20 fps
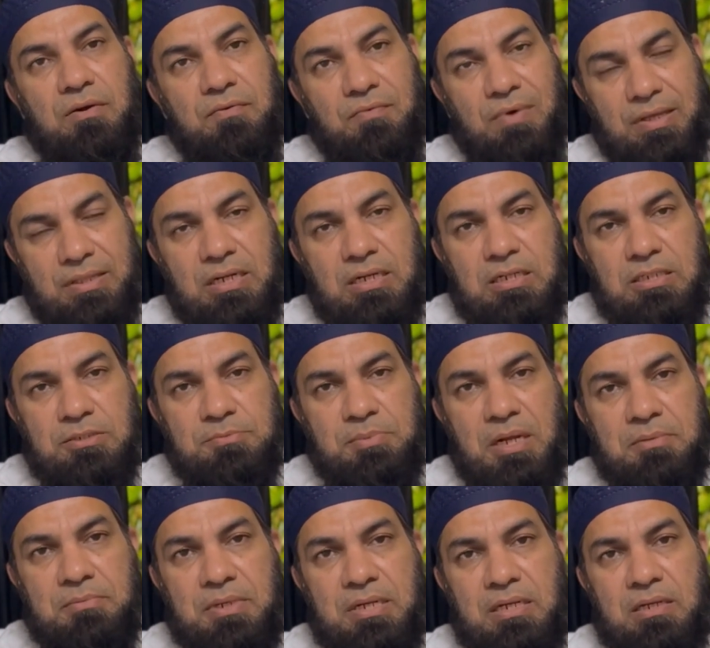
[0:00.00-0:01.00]
whether it is
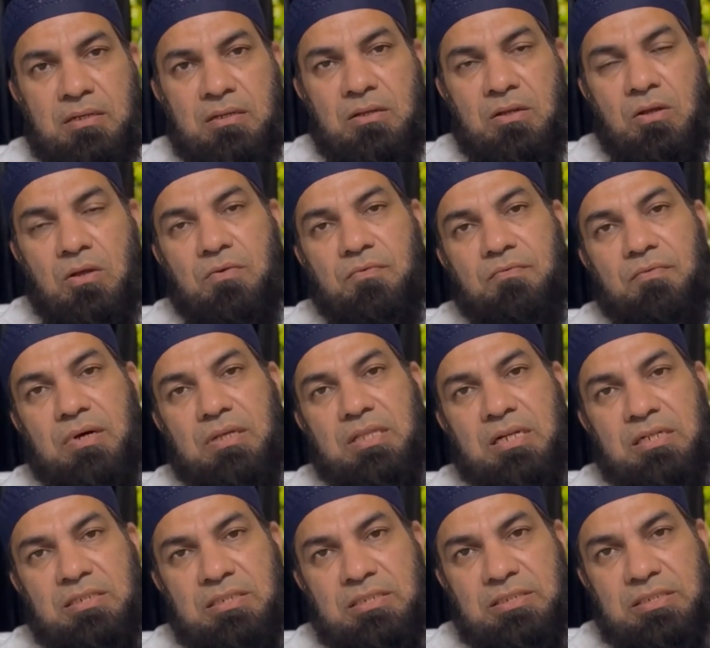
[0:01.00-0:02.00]
primary,
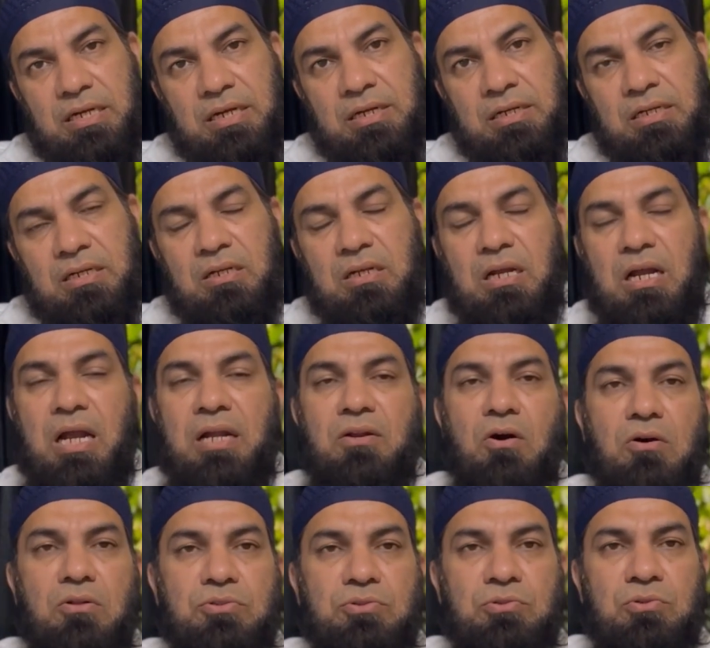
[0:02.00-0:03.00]
whether it is secondary, and
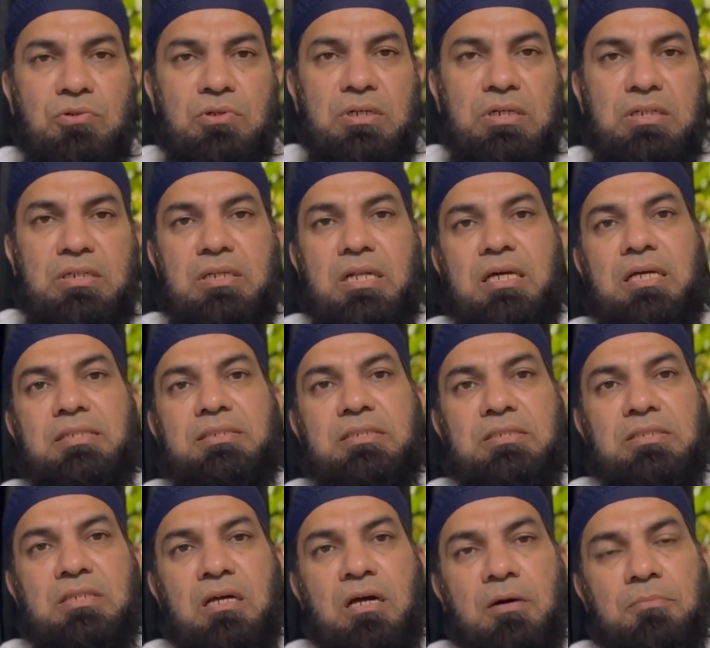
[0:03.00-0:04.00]
also it tells
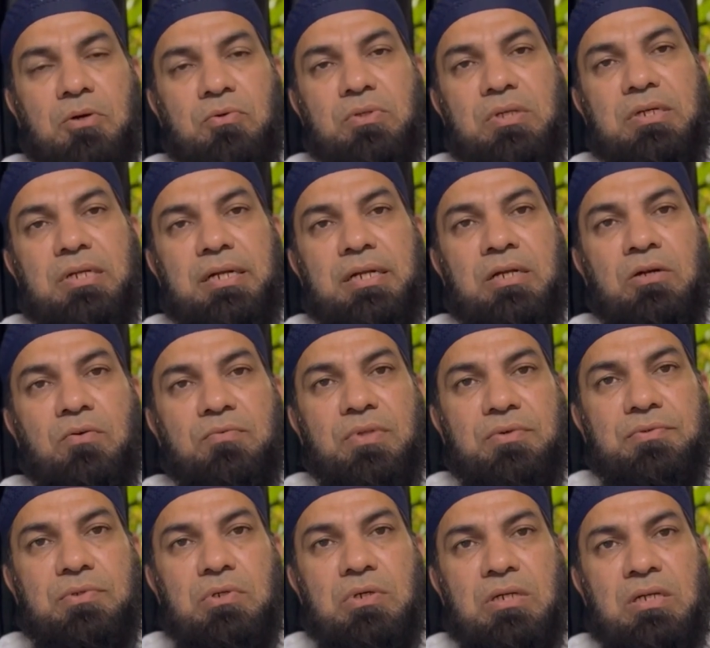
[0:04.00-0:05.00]
us about the grading of
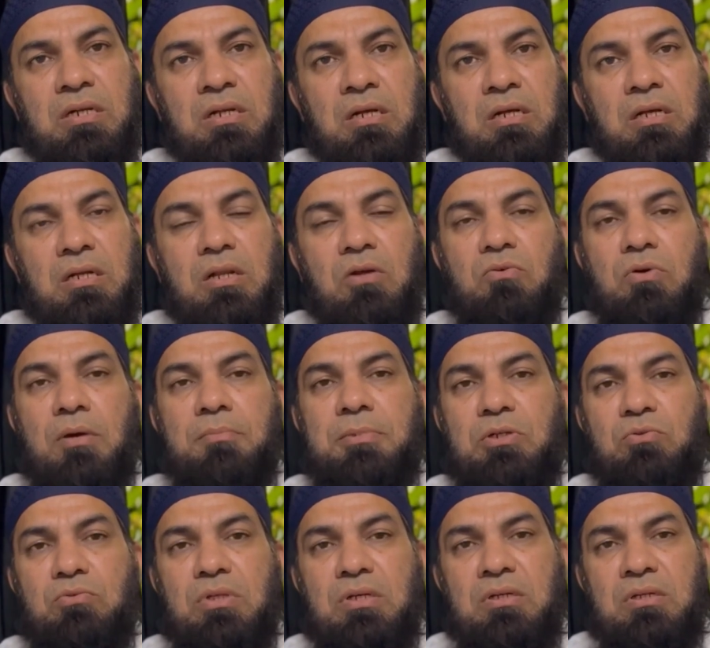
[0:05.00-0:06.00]
the VUR. Now,
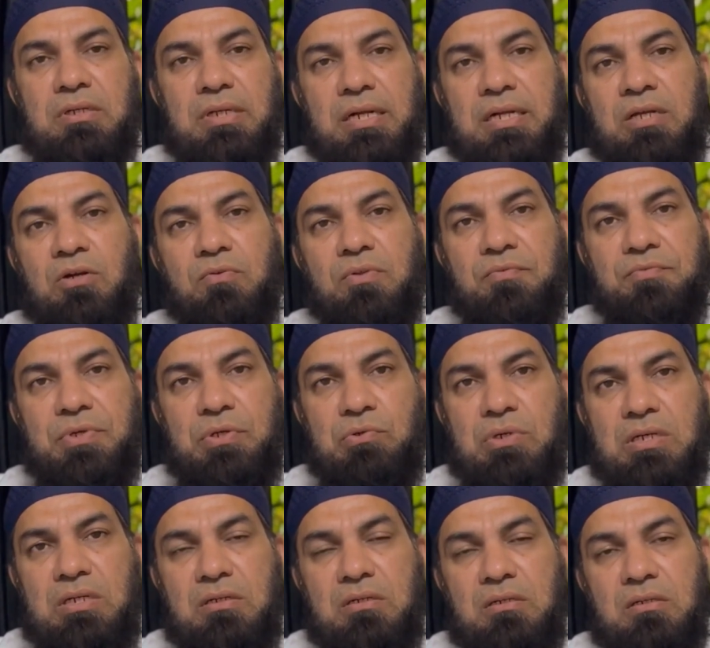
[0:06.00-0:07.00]
coming to the grading of the
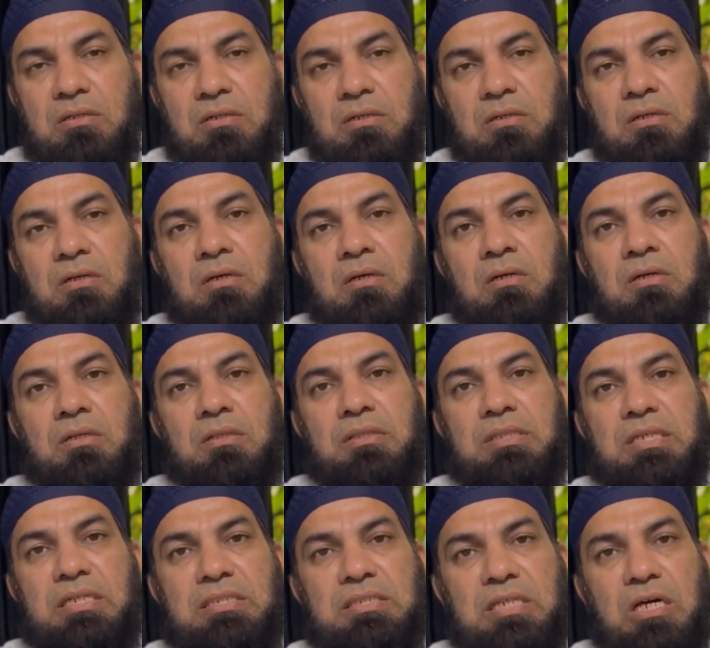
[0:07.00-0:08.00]
VUR,
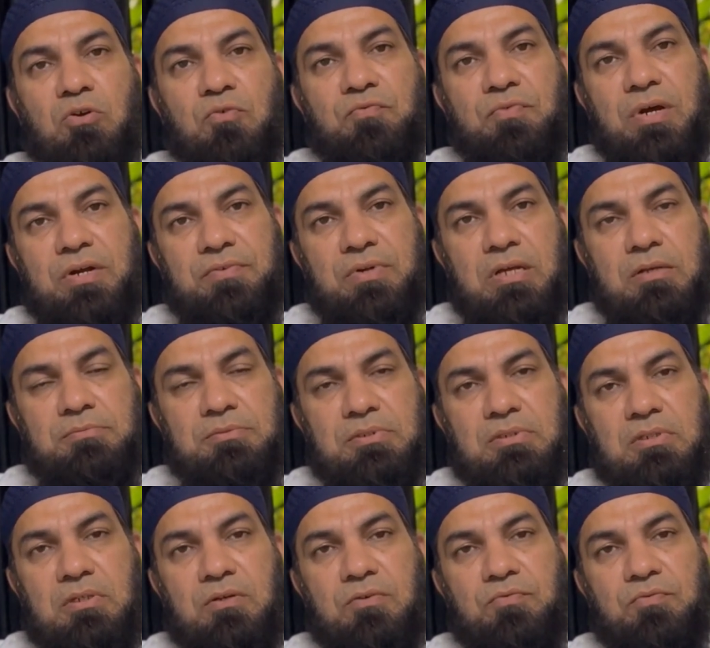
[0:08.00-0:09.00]
these are of 5
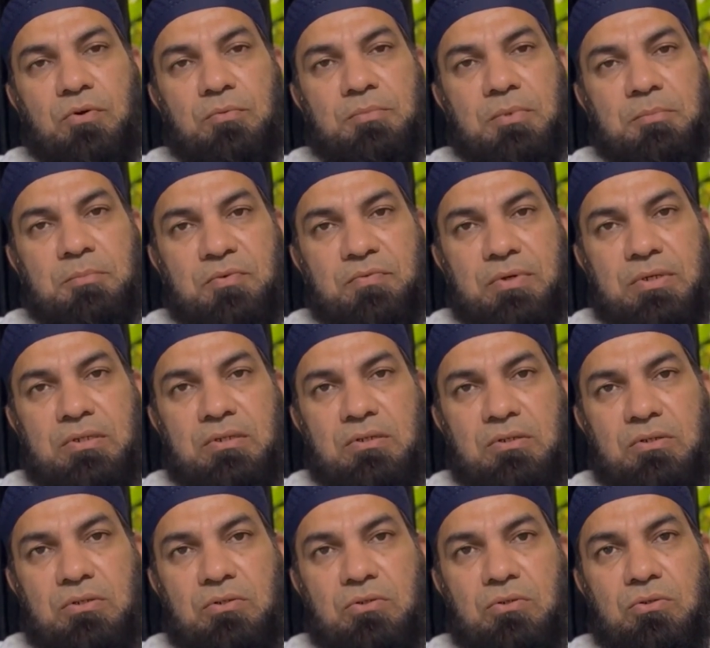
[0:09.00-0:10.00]
types from number 1
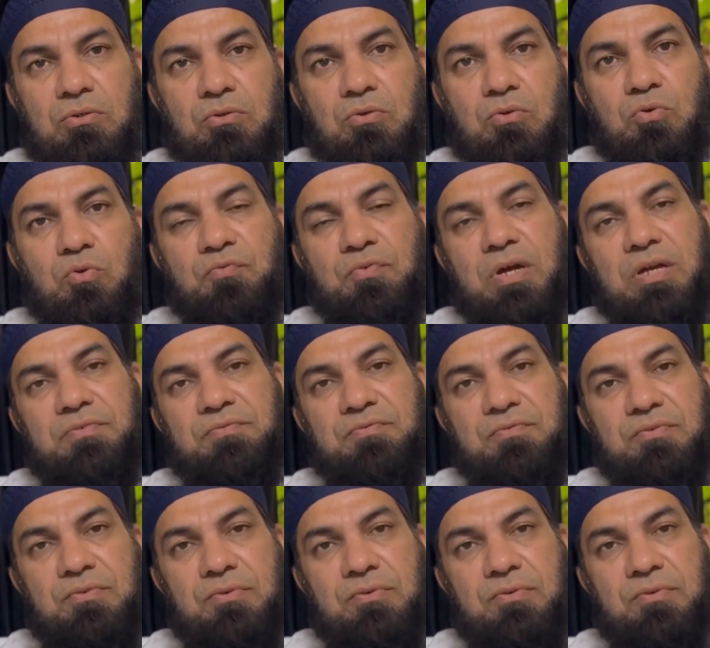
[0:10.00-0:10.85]
to 5.